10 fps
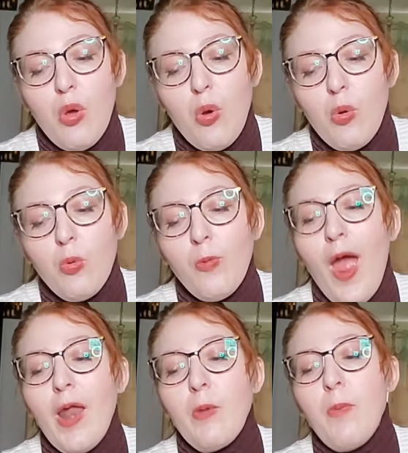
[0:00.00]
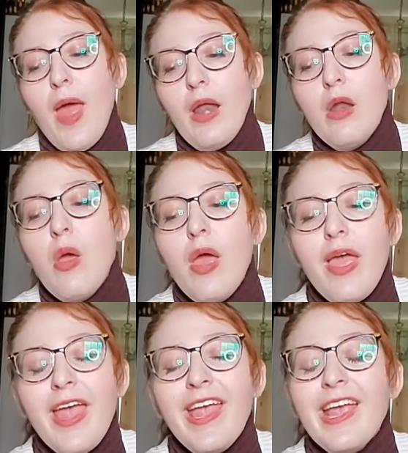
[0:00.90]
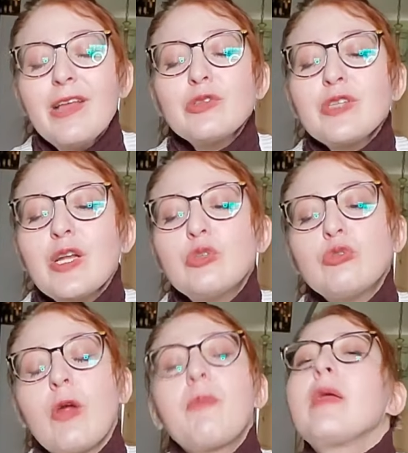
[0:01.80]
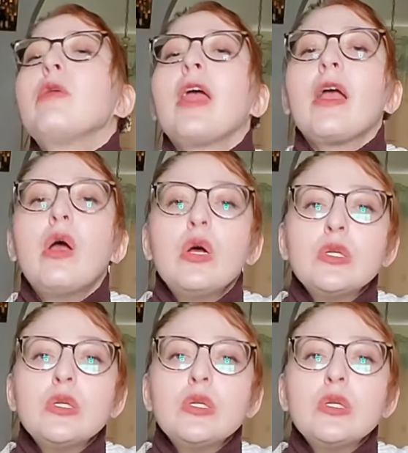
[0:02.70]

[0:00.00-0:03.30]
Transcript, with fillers: when men he's contributing